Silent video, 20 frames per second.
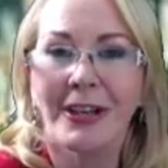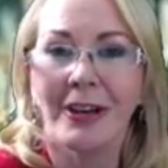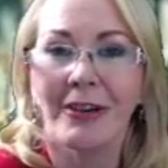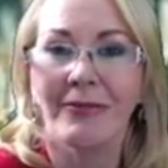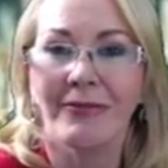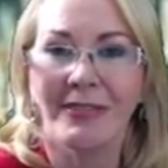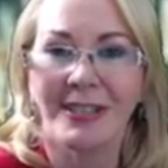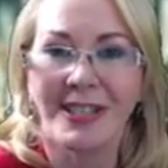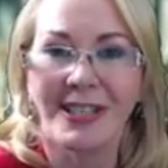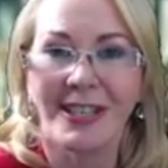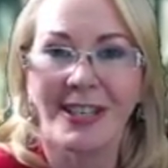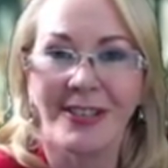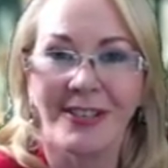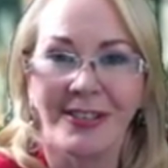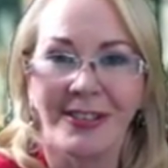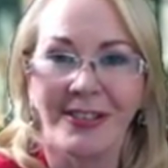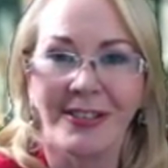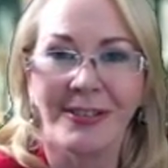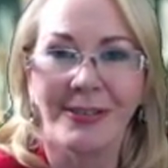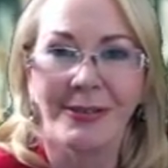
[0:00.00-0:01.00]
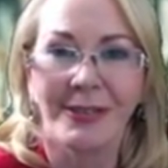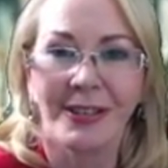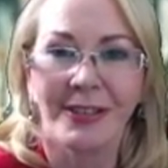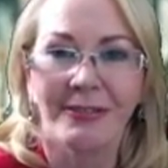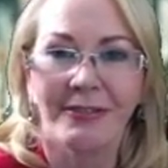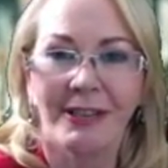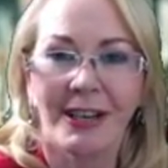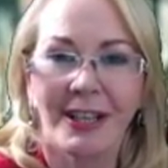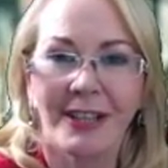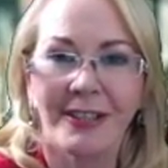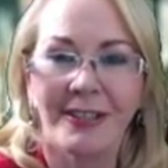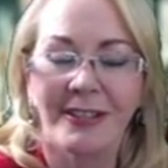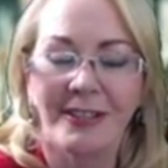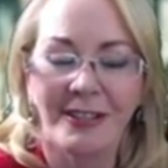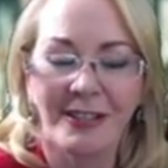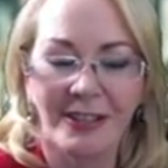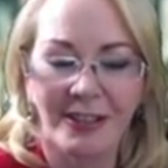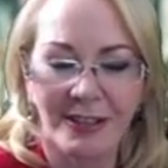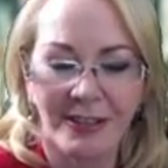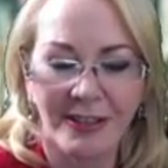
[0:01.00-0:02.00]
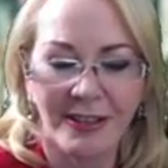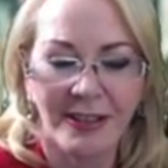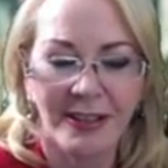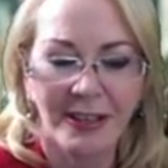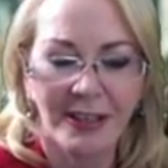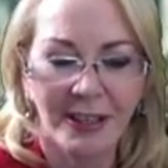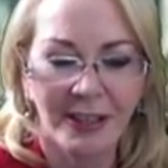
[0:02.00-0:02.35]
conversations with rather than just,